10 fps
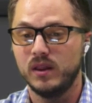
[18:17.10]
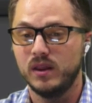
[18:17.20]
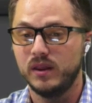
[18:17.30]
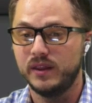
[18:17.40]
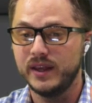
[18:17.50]

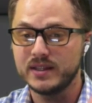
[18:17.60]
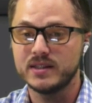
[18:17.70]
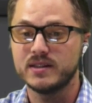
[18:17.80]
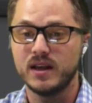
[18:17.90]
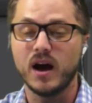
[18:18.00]
This
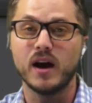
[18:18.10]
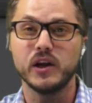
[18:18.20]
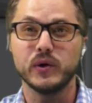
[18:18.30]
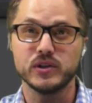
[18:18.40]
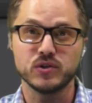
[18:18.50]
is the
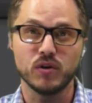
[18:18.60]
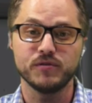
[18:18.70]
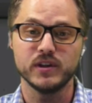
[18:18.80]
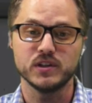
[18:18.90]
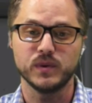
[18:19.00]
audio control
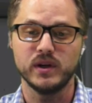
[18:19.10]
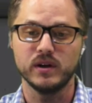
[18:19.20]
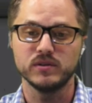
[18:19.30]
for this window.